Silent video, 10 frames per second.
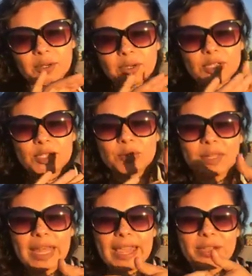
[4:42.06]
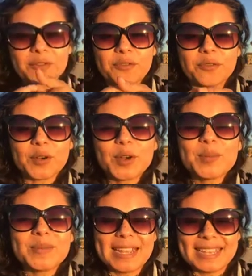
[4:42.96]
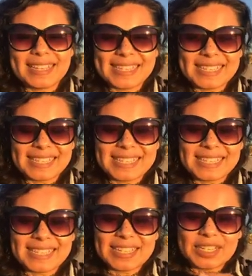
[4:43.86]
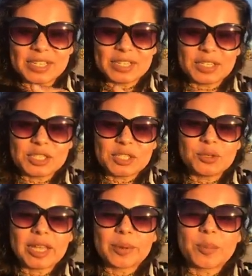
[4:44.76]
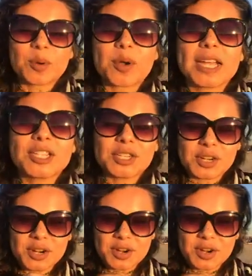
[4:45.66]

Or do you like firmness? Do you like pressure?